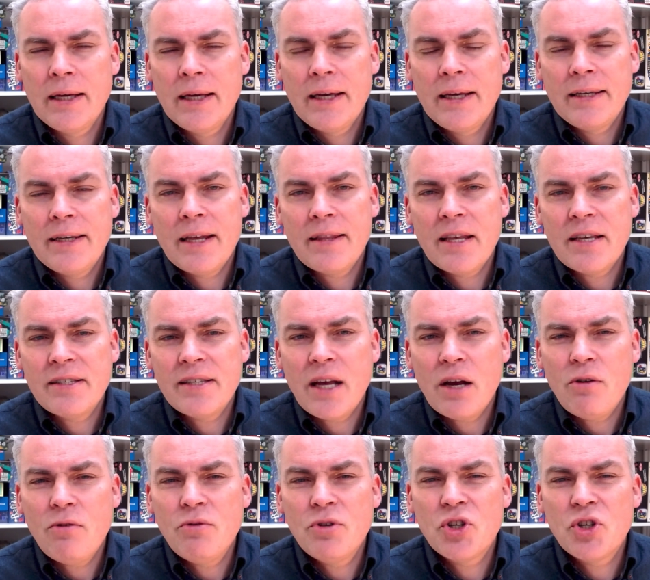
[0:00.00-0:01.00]
Now, there's
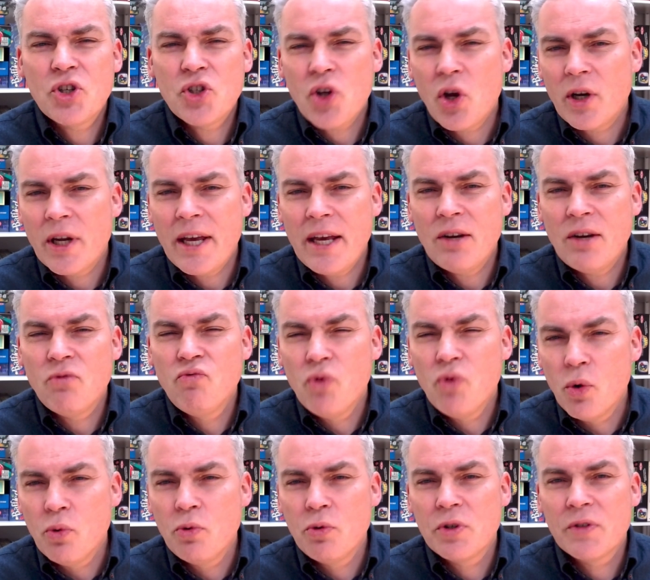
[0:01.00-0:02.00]
no solid
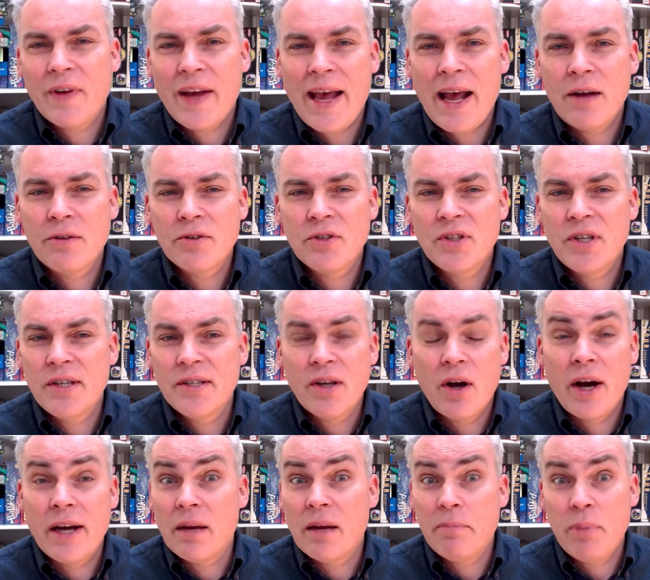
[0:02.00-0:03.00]
rules for how to
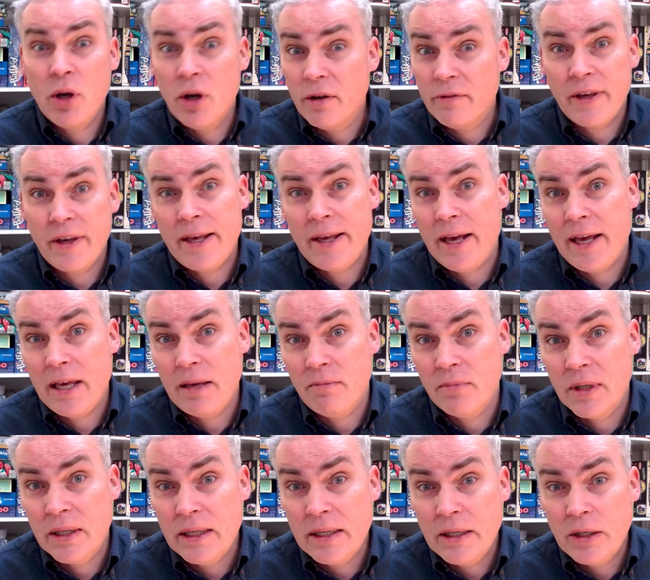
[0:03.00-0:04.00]
design a perfect game,
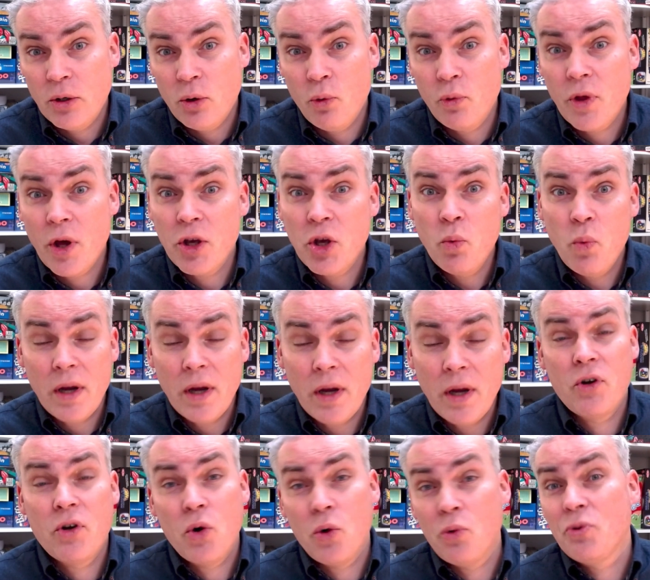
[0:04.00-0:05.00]
although you will of
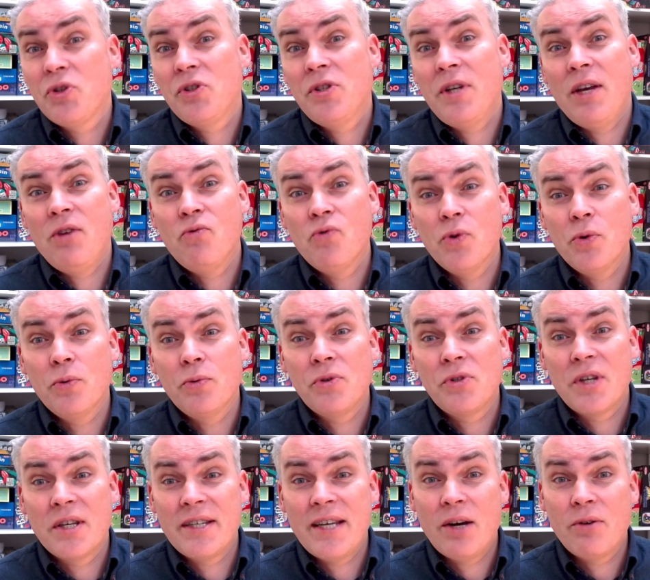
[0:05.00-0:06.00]
course need rules to
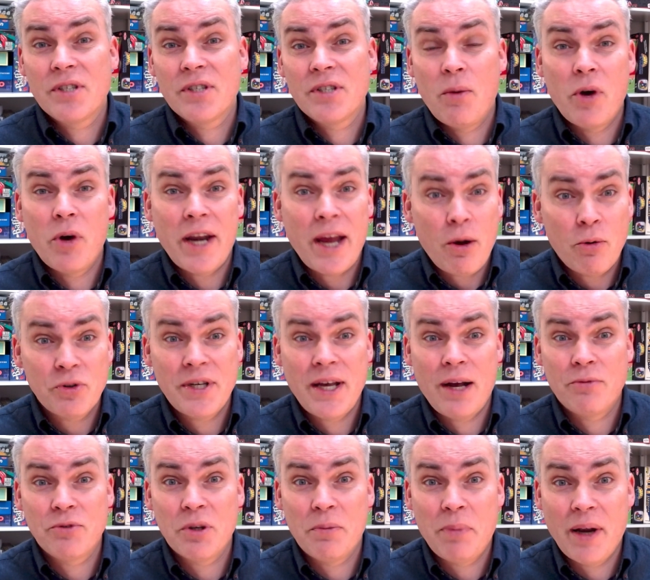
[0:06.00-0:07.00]
tell someone else how
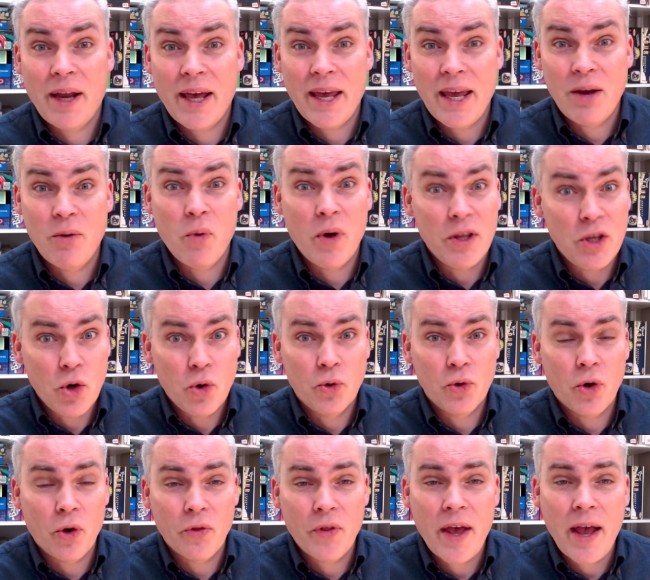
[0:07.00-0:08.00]
to play when you're
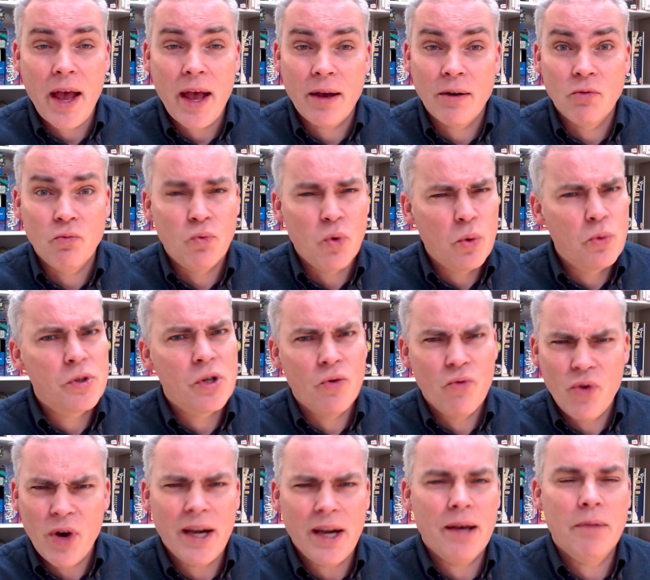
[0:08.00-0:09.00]
not there. Rules are
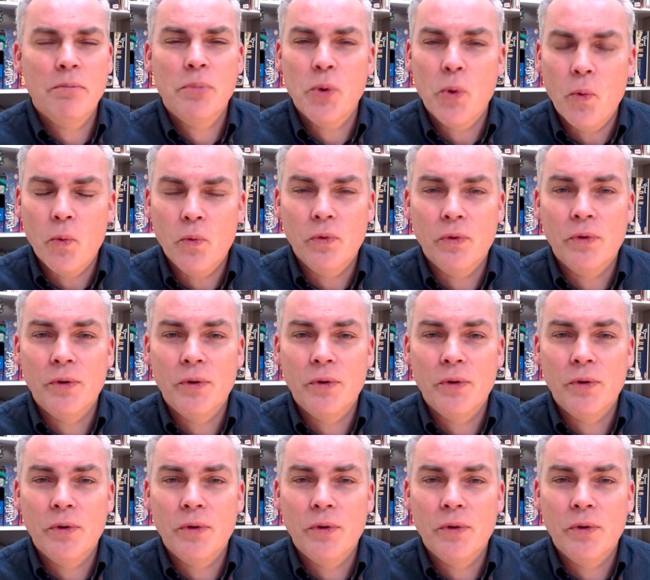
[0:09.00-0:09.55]
really important.